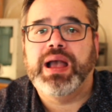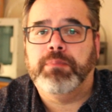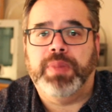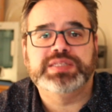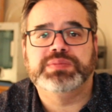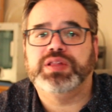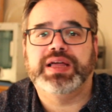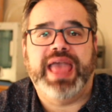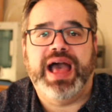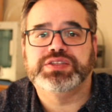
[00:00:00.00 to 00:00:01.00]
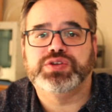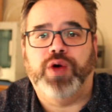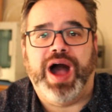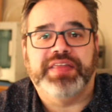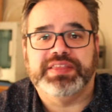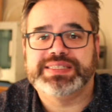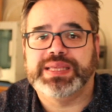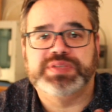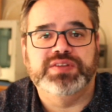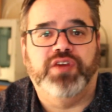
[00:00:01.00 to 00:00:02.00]
multiple accounts or other
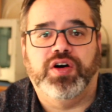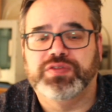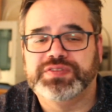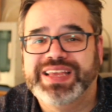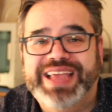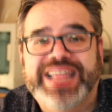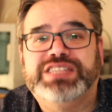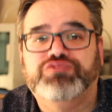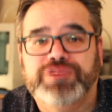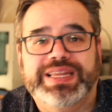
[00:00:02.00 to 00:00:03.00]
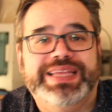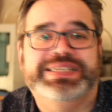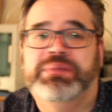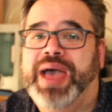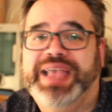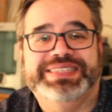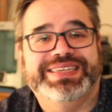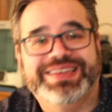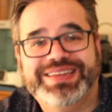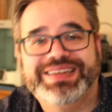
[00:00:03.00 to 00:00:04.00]
steps involved. It really is amazing.